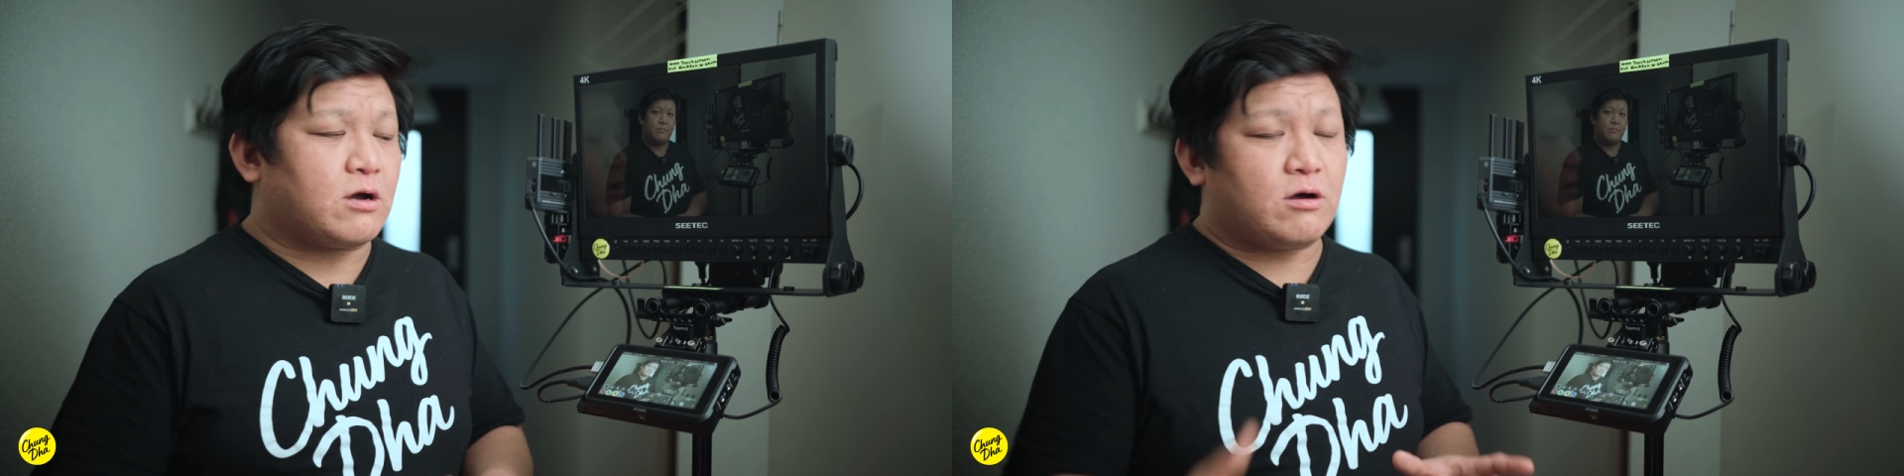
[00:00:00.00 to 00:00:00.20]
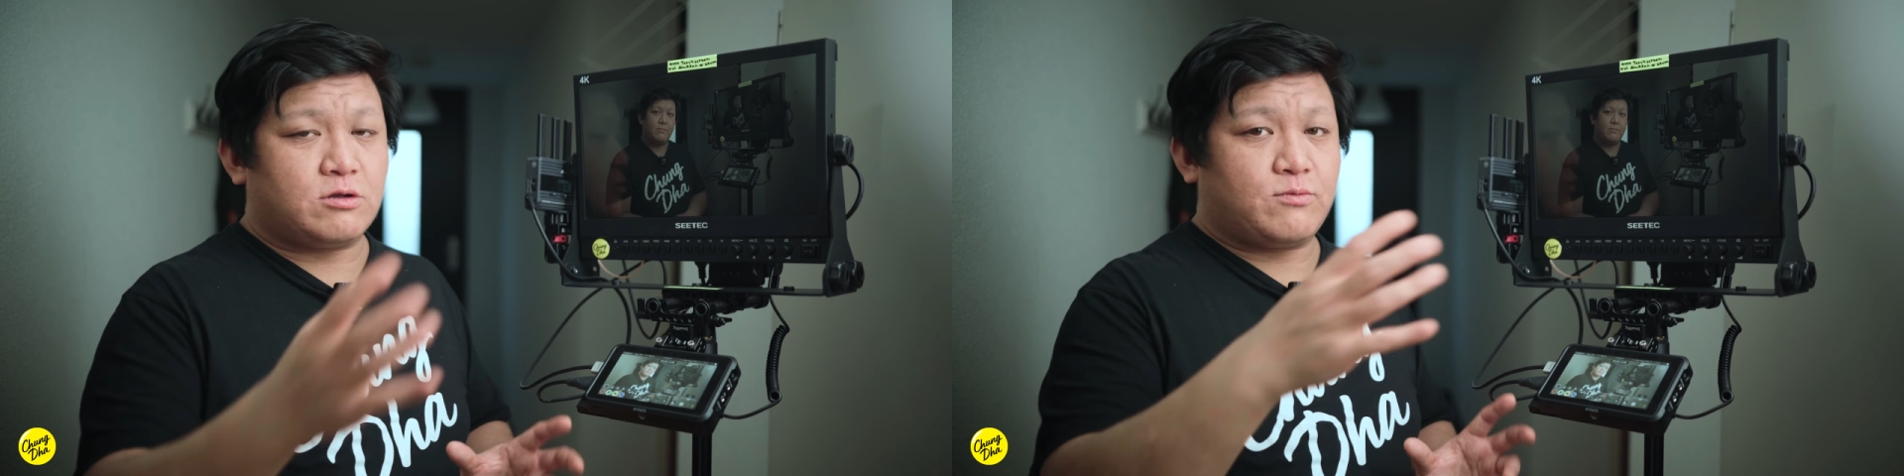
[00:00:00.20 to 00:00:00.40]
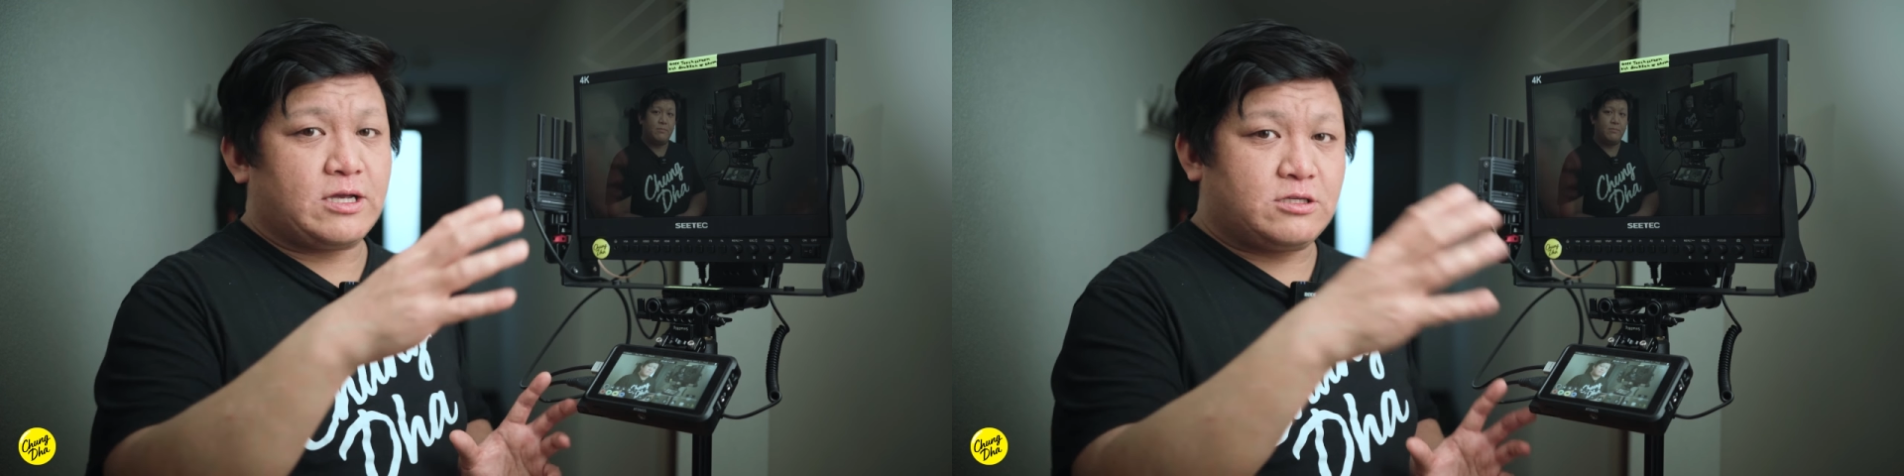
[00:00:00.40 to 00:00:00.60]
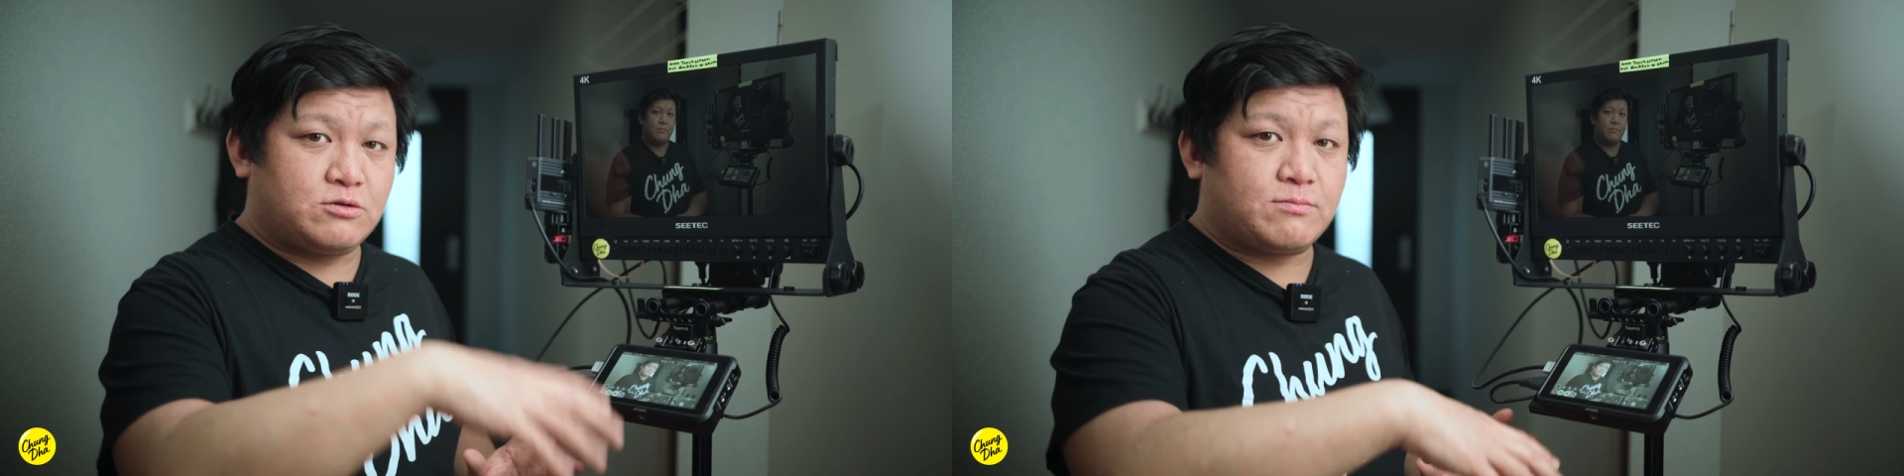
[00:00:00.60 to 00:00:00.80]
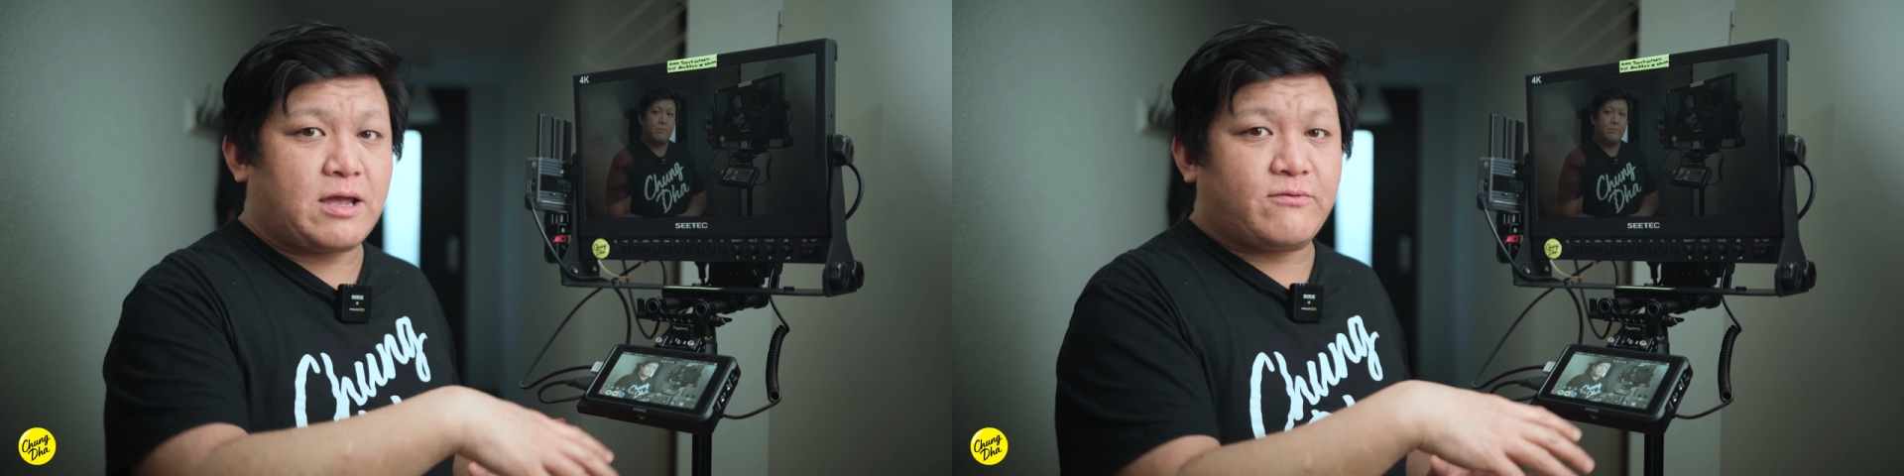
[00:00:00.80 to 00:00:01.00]
all the way
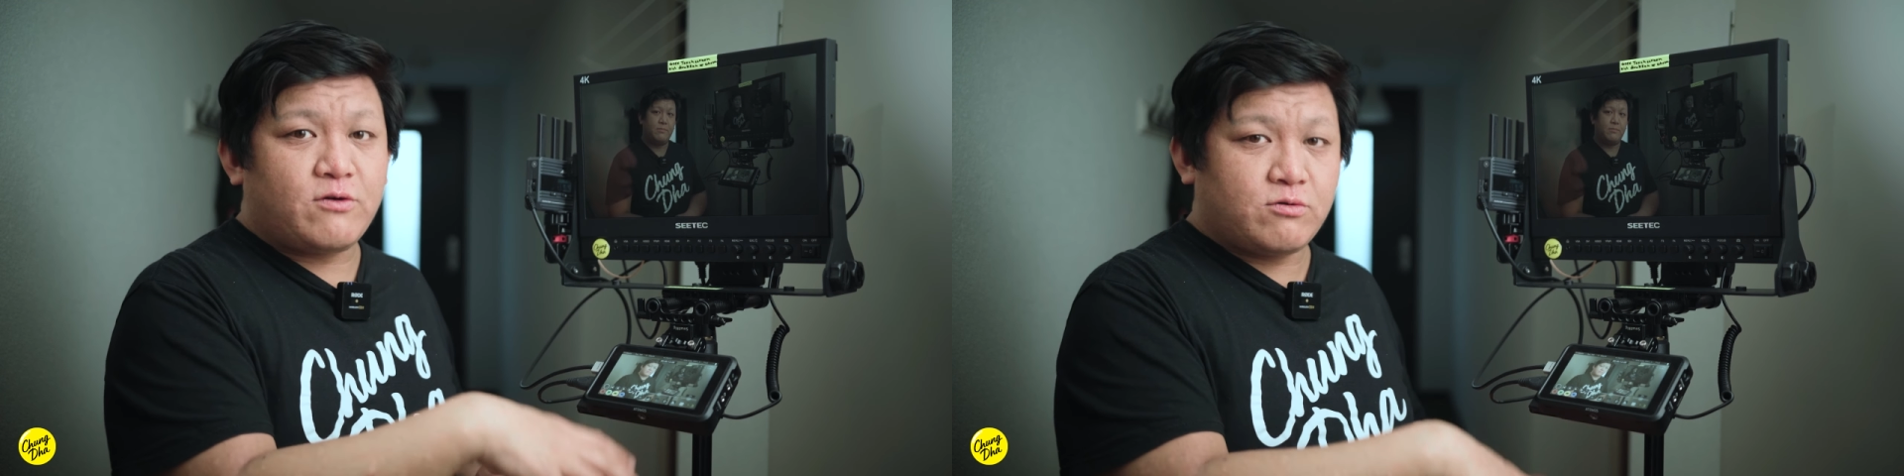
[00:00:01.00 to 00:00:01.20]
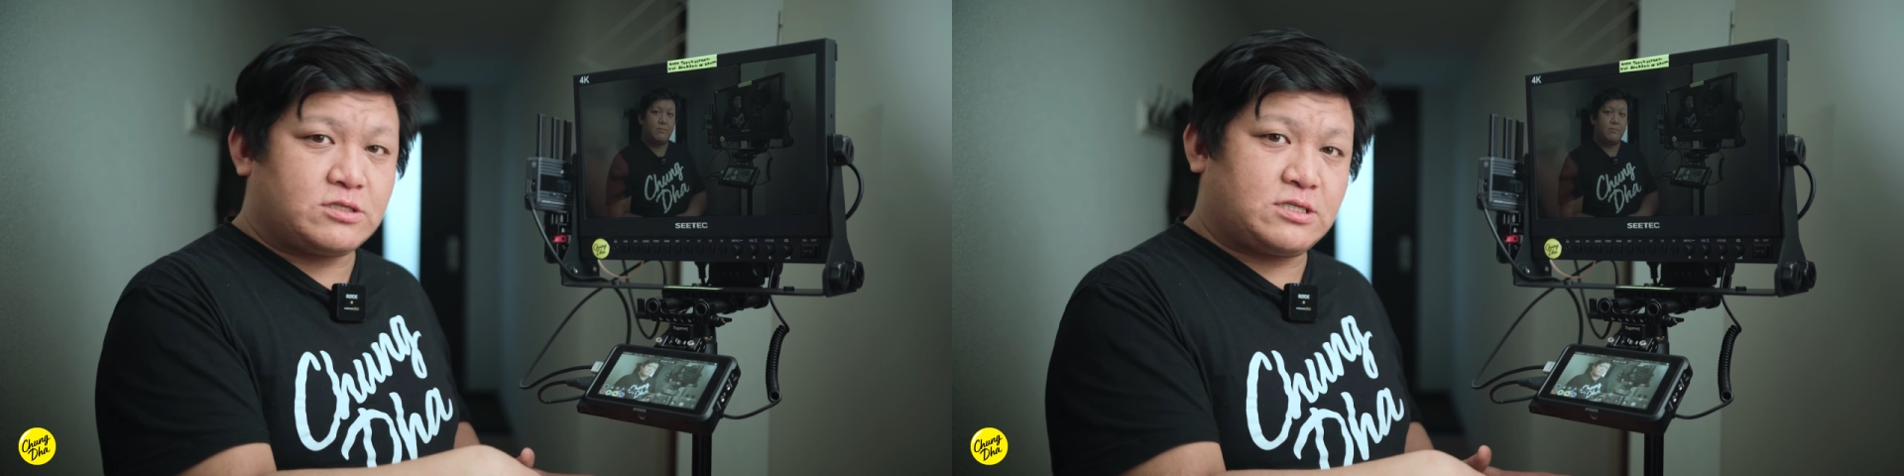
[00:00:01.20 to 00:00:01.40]
to my focus